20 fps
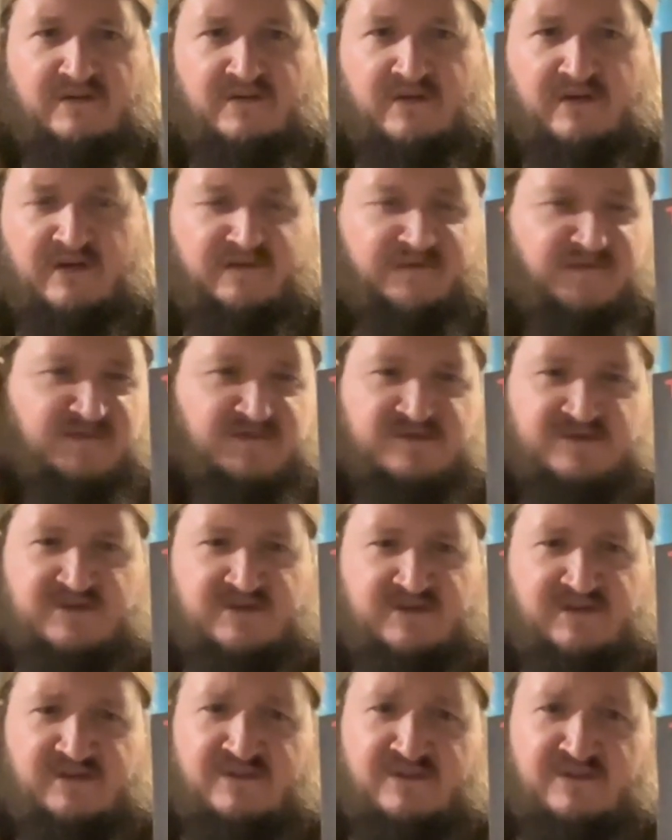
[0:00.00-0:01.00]
And i have just
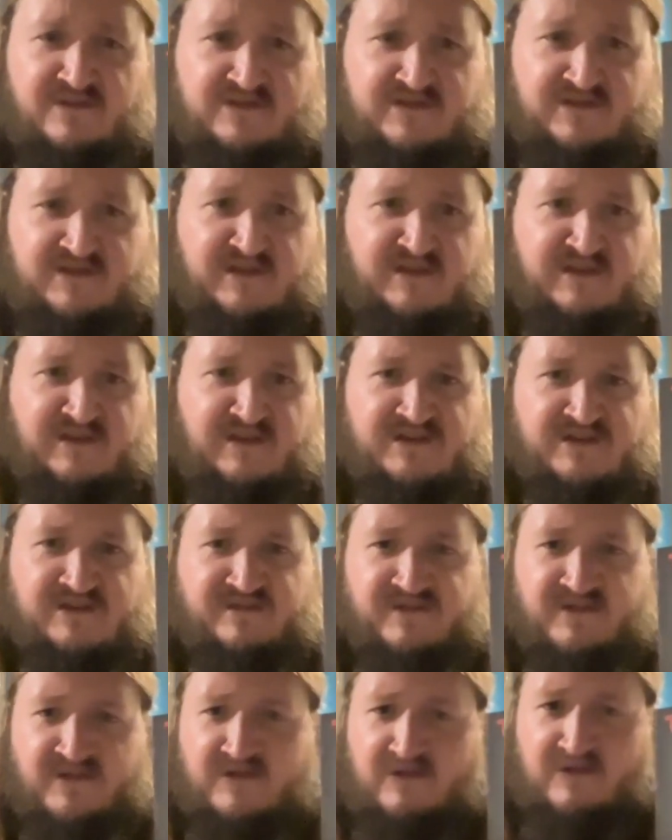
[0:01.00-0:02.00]
and you just seen this and
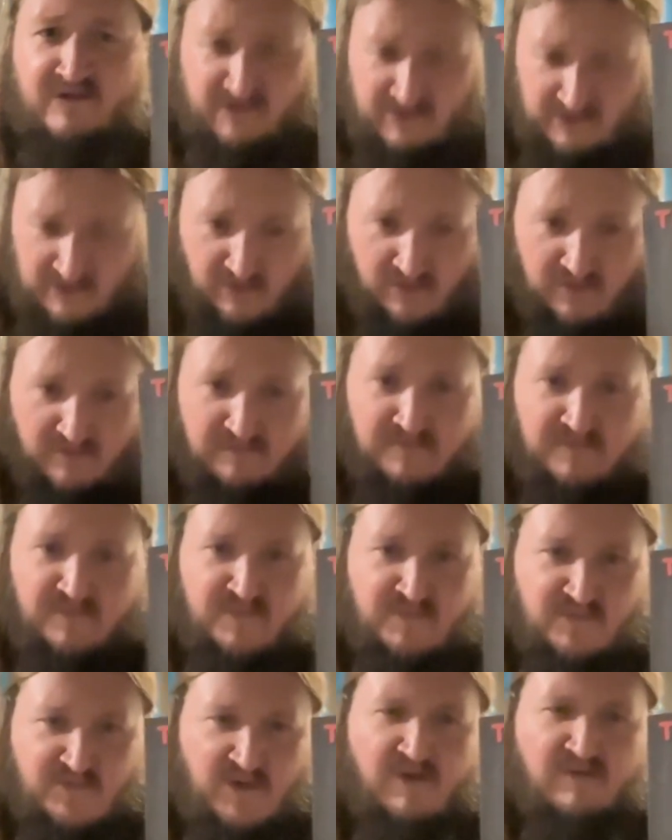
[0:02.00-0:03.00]
thinking, oh, you got
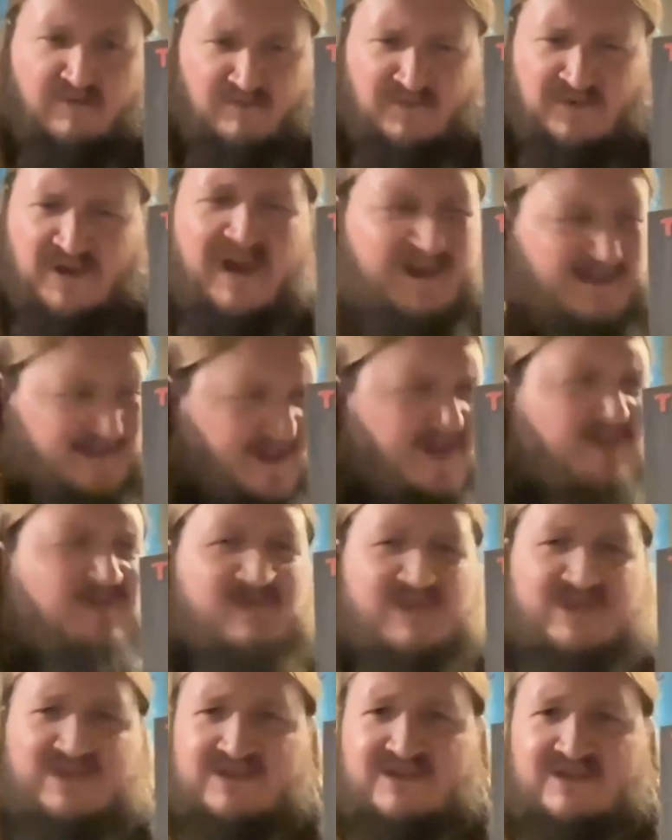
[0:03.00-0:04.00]
go yeah, go
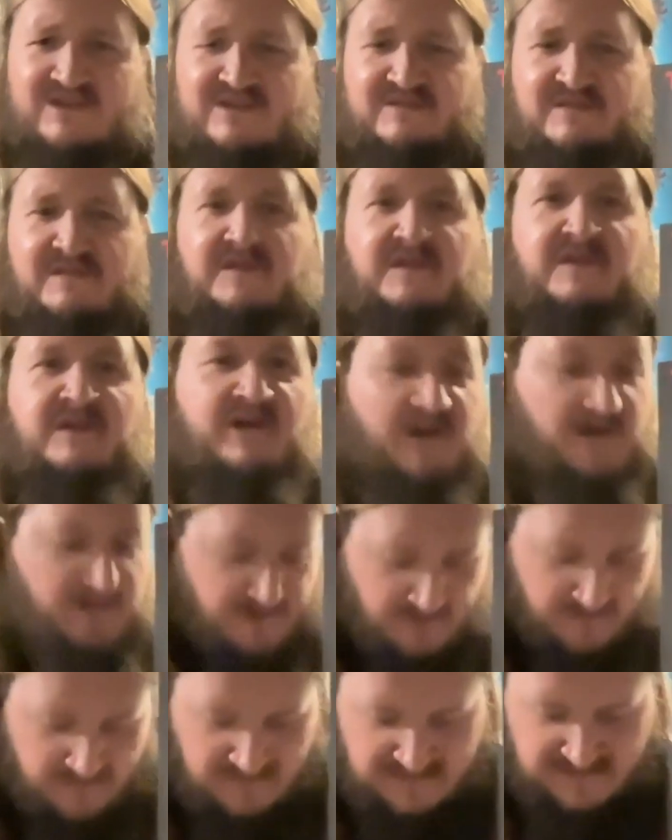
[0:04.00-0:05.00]
listen to it. I
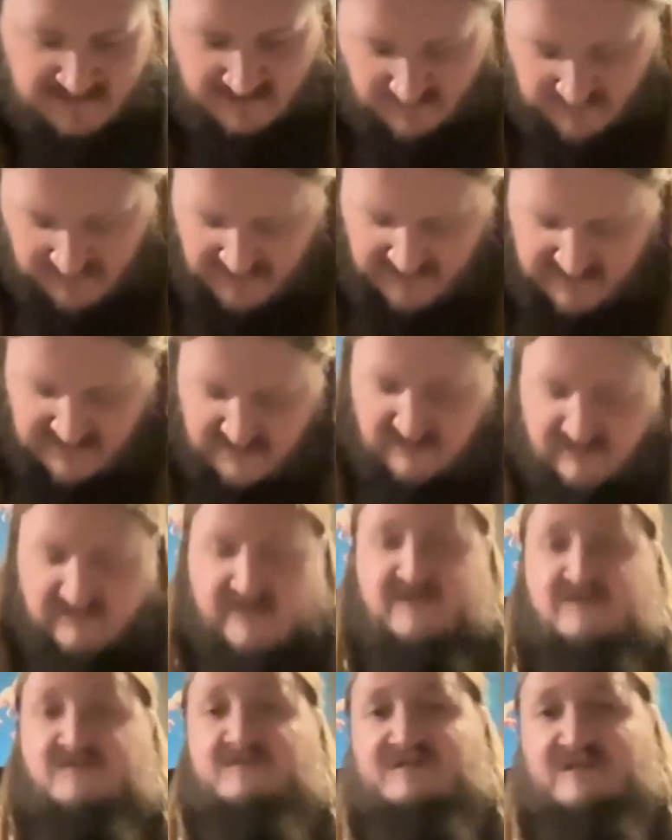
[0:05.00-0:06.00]
got this at Black City
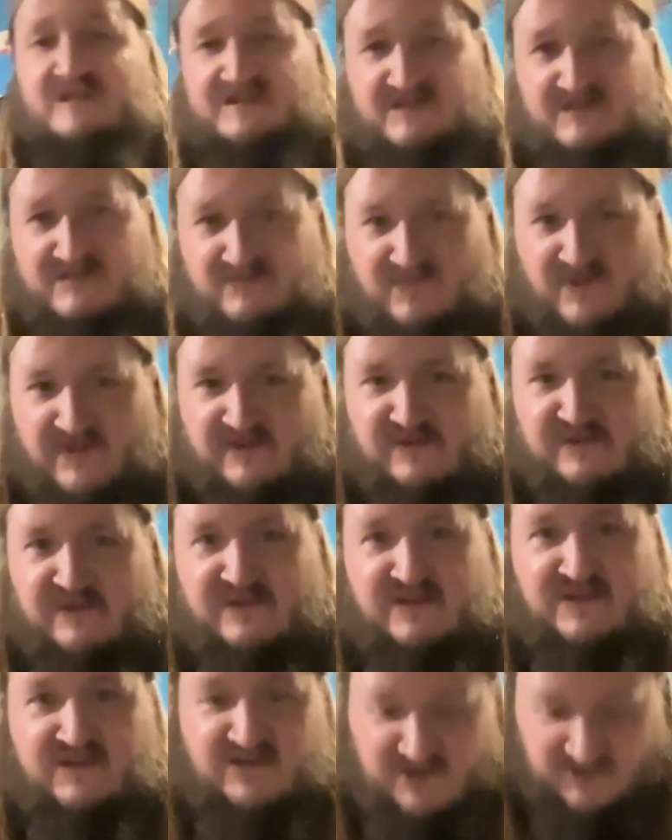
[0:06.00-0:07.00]
Records as I'm wearing the
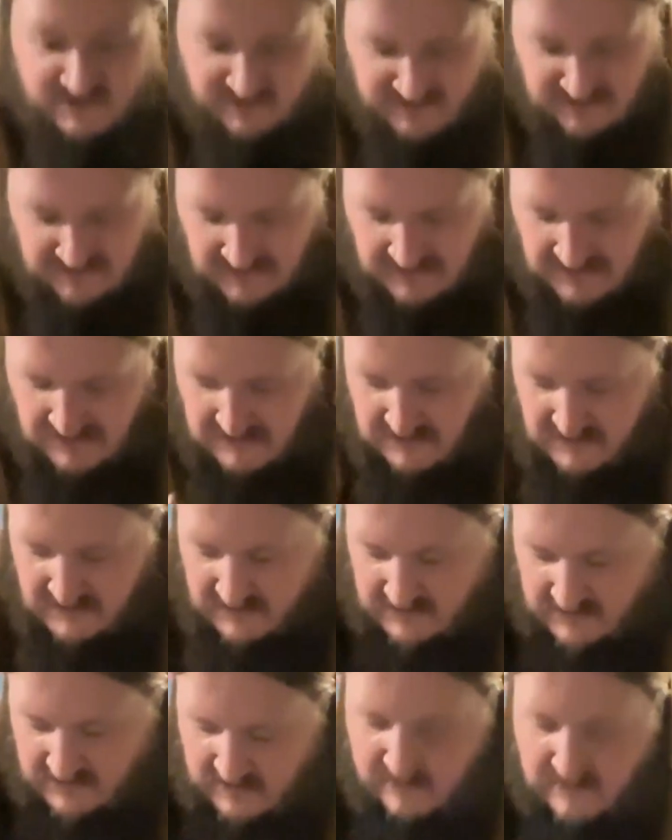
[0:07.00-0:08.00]
t-shirt.
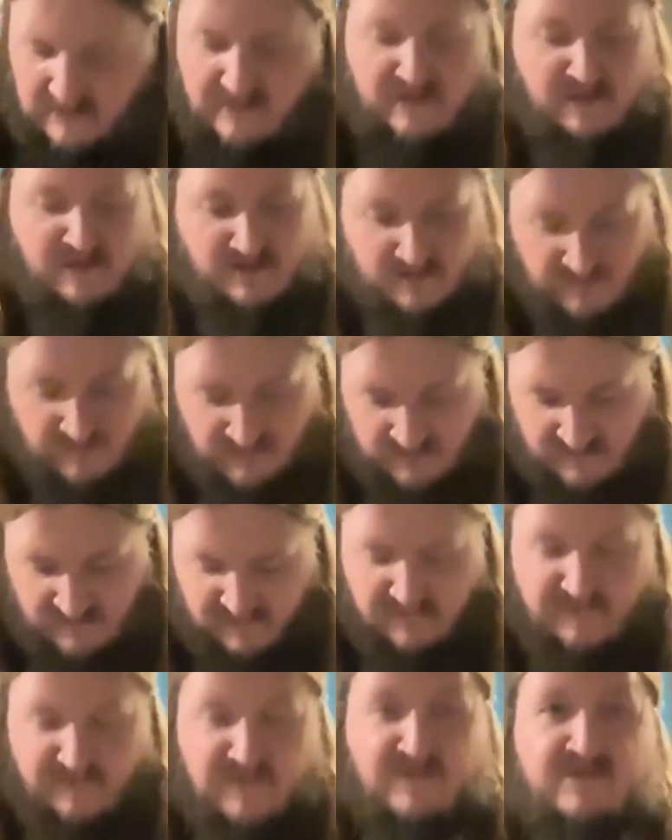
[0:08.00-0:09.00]
Here, the
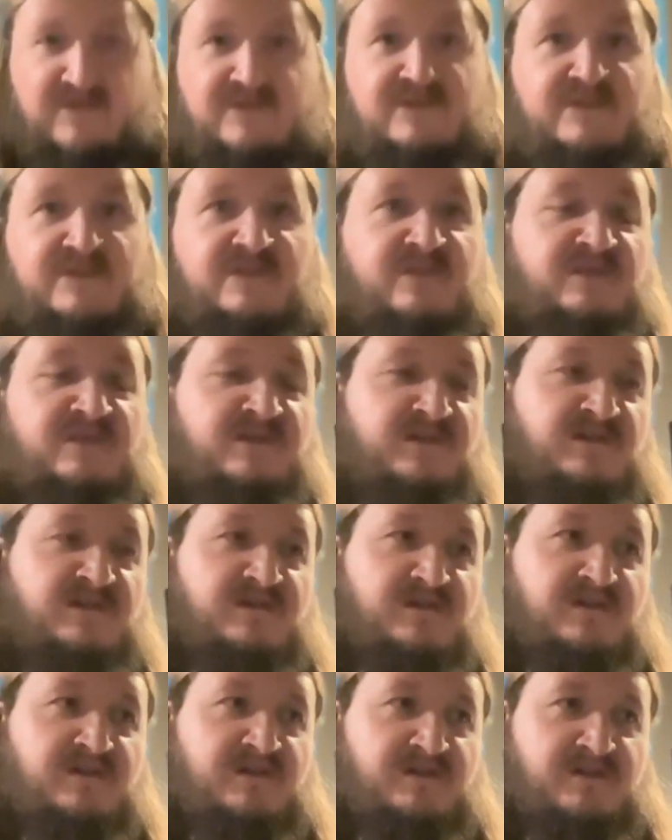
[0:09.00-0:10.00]
first
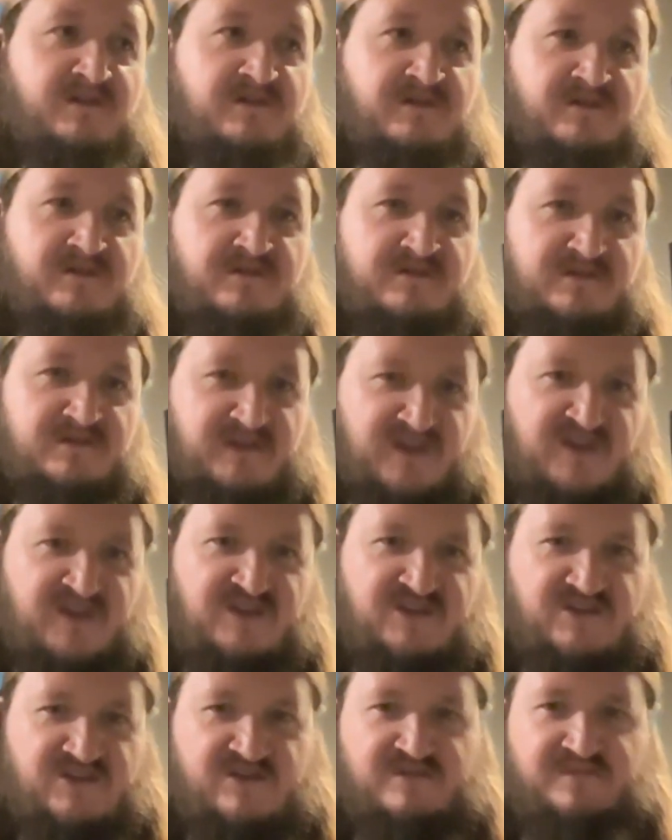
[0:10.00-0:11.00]

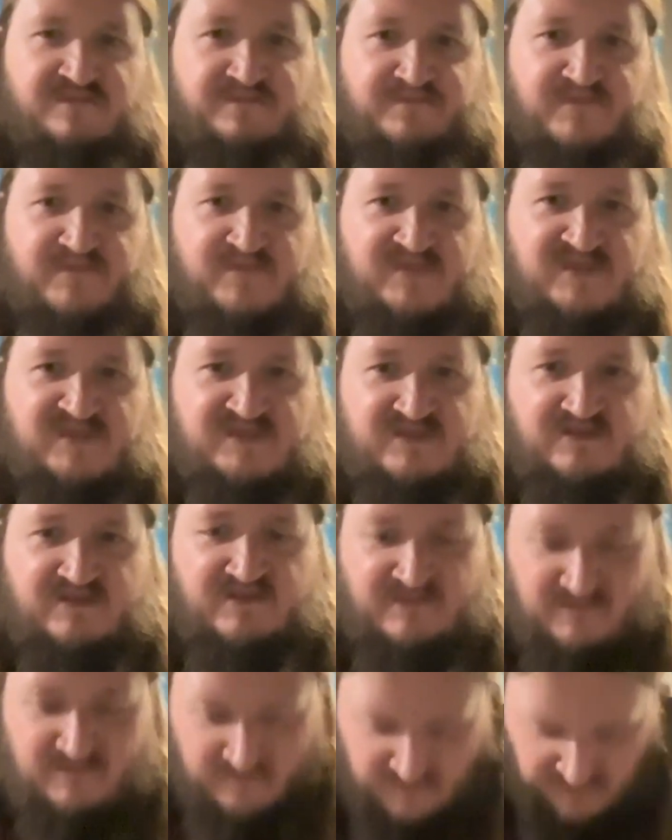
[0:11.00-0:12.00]
t-shirt
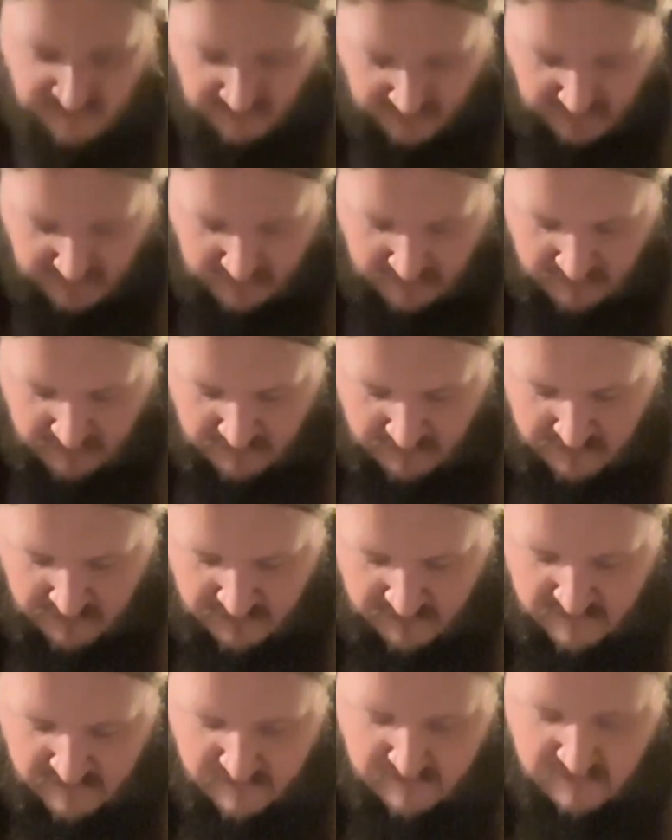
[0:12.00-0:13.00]
design, the
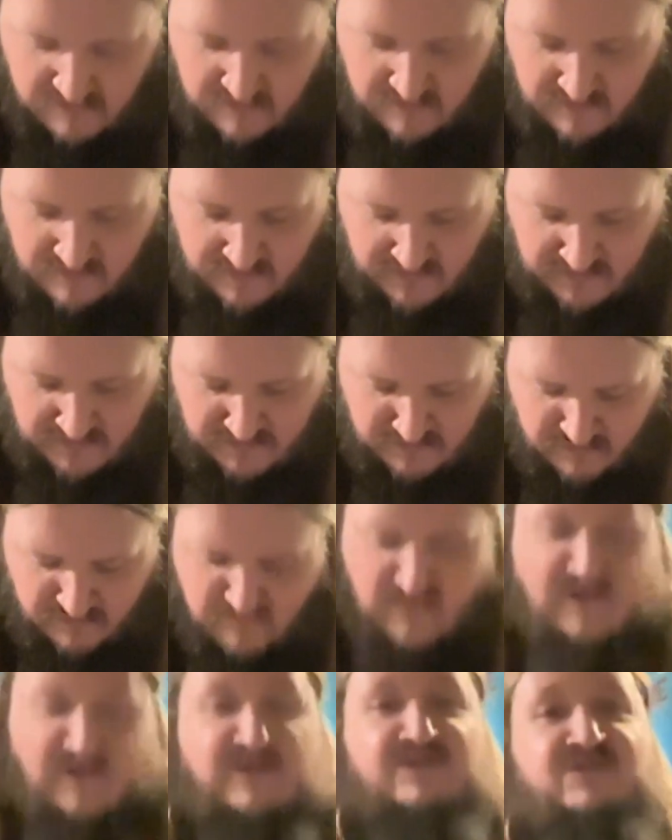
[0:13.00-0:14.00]
logo and
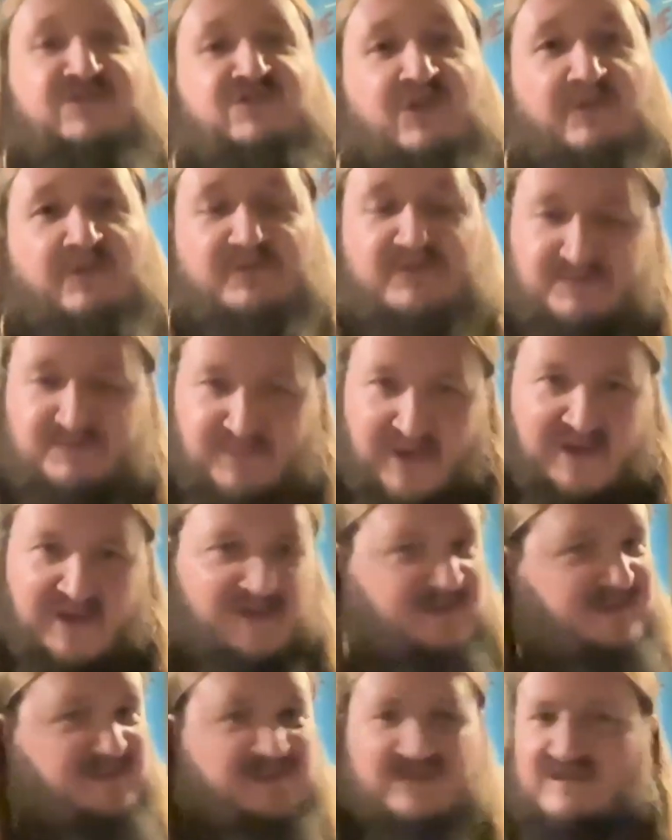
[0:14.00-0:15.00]
where the shop's
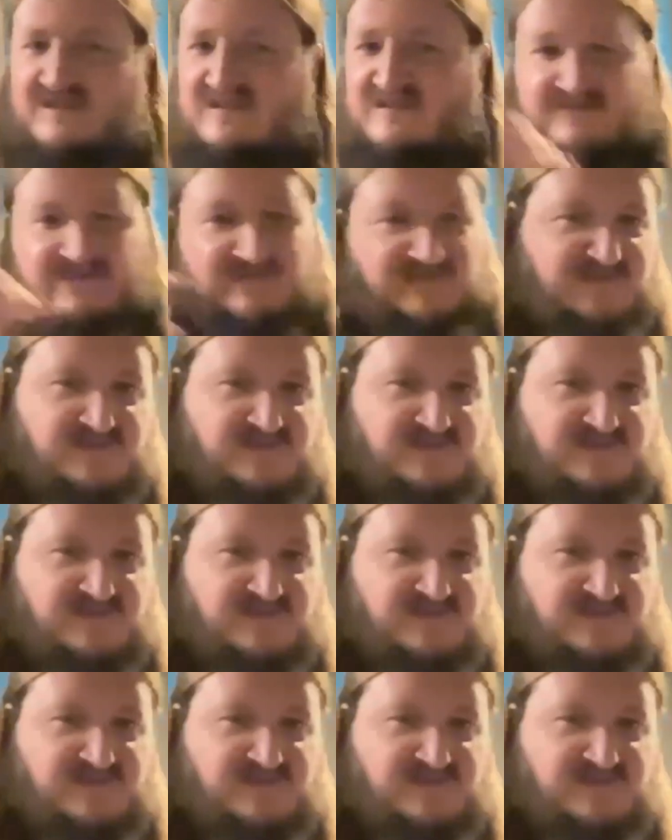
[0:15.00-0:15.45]
based and